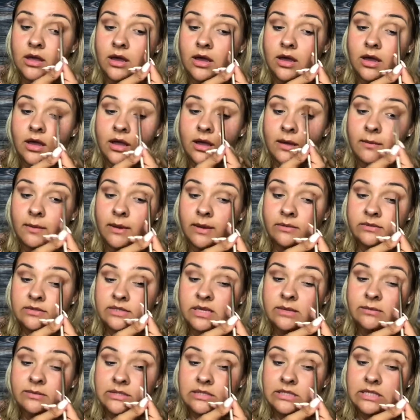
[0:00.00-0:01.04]
I was
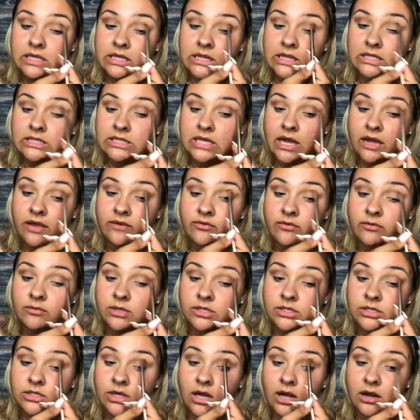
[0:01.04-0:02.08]
able to take this eye from a
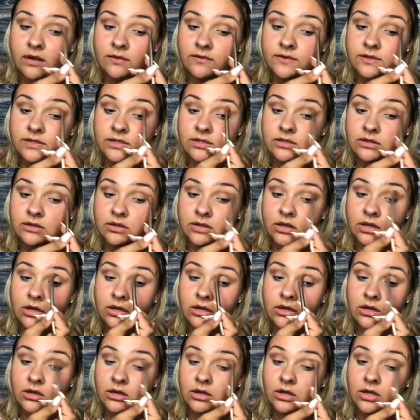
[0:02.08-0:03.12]
soft
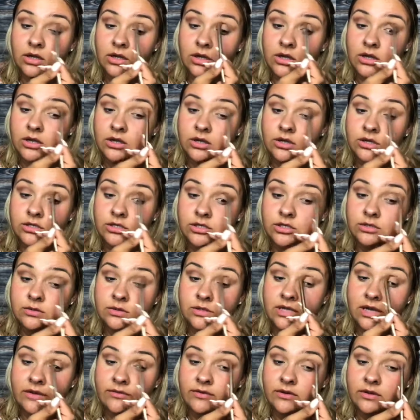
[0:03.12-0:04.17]
look to
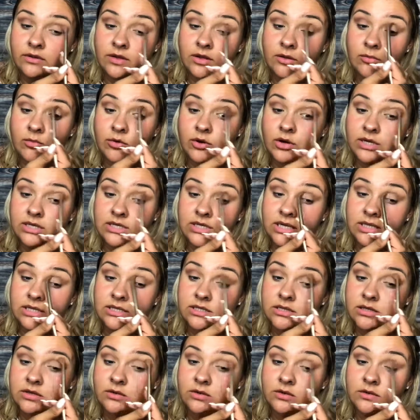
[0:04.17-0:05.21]
definitely a more intense
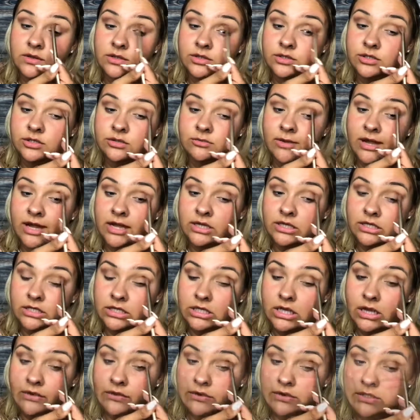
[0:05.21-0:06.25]
look, only to match the
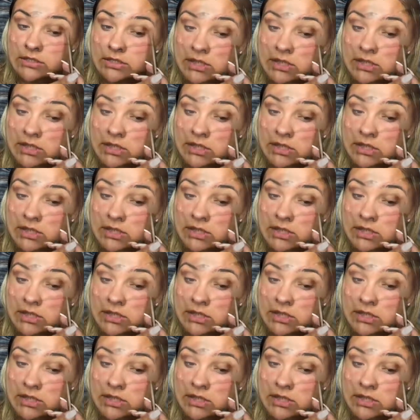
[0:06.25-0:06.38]
other side.